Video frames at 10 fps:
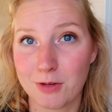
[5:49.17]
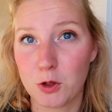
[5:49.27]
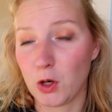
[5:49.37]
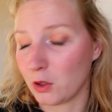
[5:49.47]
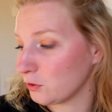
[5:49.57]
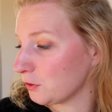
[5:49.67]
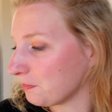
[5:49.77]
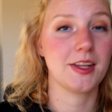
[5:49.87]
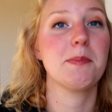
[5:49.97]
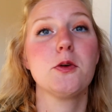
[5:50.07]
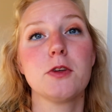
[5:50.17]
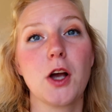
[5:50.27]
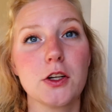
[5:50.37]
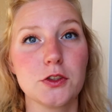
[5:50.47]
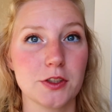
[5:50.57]
Who knows? Then moving
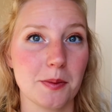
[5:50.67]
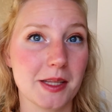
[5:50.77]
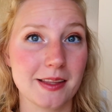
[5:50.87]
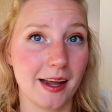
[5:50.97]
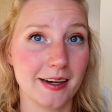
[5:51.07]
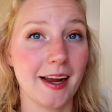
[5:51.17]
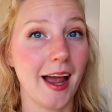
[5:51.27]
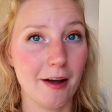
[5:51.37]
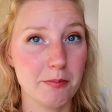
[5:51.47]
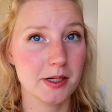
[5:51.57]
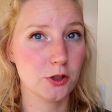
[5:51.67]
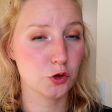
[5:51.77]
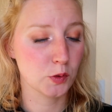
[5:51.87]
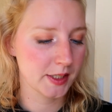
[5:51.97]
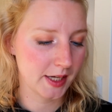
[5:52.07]
on to something that I have been
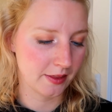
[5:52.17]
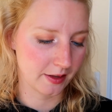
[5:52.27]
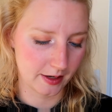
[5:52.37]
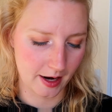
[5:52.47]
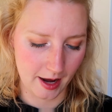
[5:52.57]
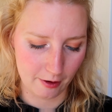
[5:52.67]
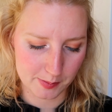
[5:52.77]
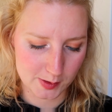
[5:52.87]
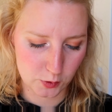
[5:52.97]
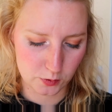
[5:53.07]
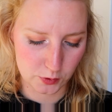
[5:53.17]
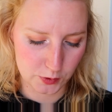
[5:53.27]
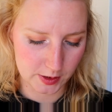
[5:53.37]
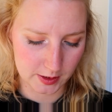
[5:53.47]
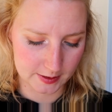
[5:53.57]
enjoying and that I have been
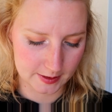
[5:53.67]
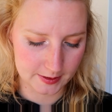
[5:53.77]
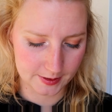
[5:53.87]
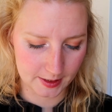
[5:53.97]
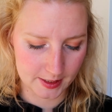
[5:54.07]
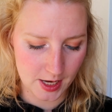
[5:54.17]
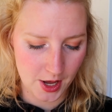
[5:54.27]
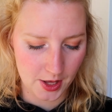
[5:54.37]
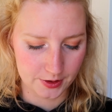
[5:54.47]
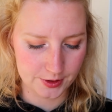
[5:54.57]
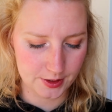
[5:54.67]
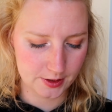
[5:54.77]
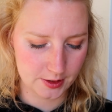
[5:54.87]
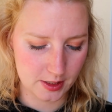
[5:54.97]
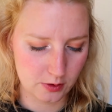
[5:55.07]
using consistently. This
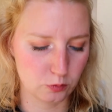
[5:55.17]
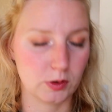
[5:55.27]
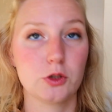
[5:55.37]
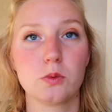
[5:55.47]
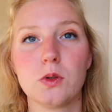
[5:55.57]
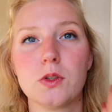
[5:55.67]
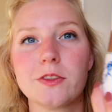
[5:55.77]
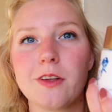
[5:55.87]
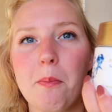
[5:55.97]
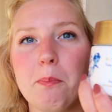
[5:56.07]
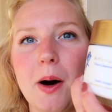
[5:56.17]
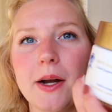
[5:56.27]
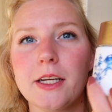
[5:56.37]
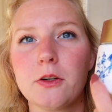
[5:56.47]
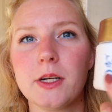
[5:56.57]
is the Rituals
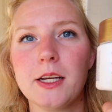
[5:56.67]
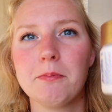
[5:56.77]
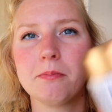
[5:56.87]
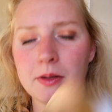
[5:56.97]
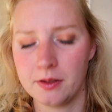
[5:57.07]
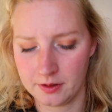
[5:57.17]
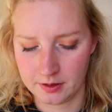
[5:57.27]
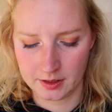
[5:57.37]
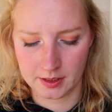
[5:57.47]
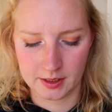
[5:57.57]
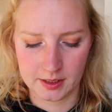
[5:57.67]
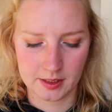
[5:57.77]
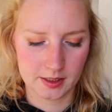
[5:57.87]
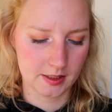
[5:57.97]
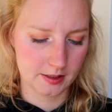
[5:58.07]
body cream.
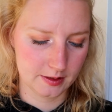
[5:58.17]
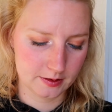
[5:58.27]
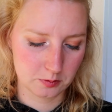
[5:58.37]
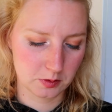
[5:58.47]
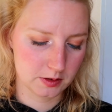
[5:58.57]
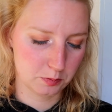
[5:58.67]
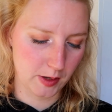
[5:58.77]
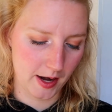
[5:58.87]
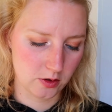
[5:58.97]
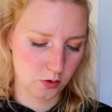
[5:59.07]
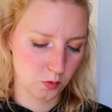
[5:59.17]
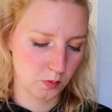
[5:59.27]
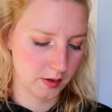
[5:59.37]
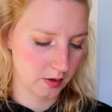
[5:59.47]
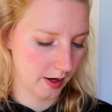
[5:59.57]
This was brand new
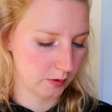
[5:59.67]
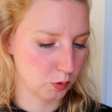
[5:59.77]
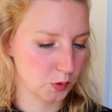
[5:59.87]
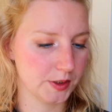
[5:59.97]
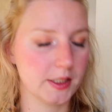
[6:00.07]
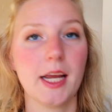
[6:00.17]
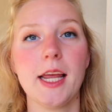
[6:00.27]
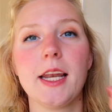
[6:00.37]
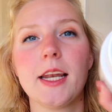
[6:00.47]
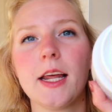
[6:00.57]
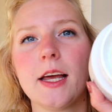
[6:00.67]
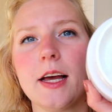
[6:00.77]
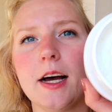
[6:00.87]
when I rolled it in.